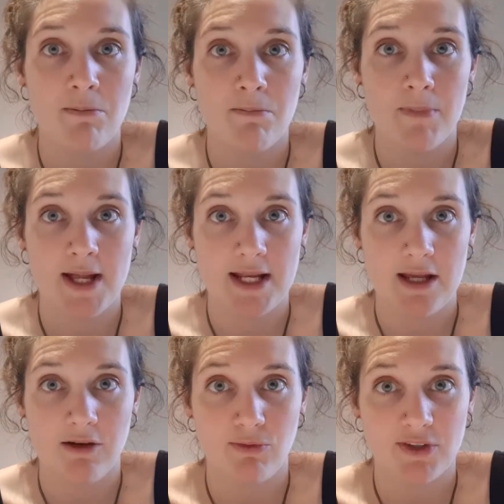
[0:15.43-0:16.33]

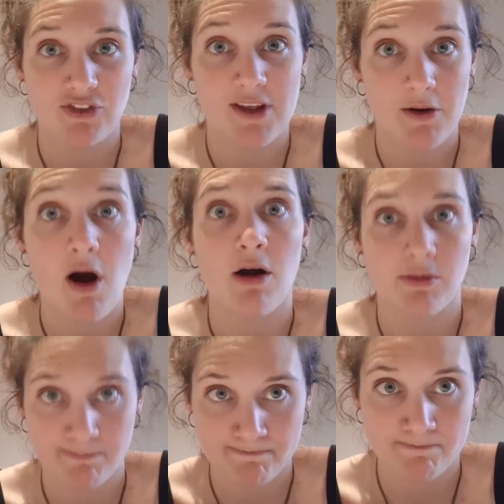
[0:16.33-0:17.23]
many of which there are,
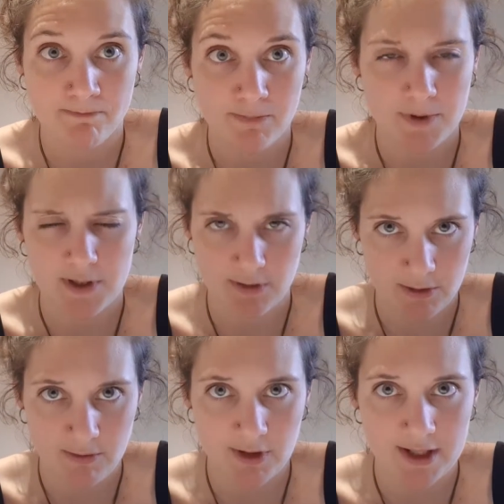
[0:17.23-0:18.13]
but
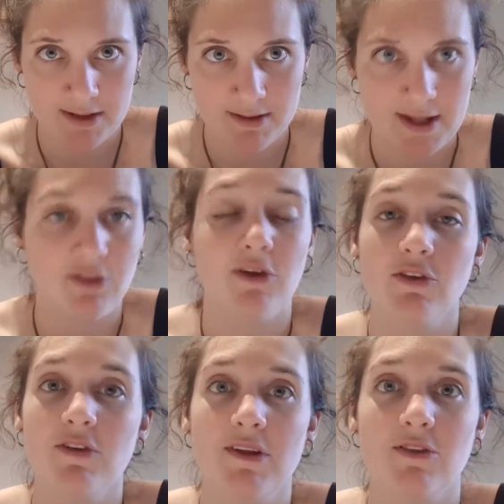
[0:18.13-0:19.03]
I won't get into that. So I'll
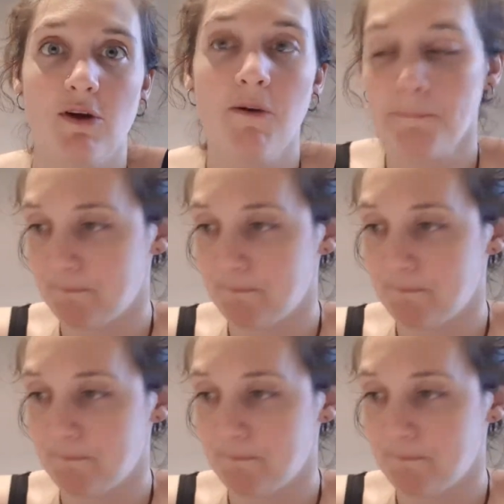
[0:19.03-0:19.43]
just sing the song.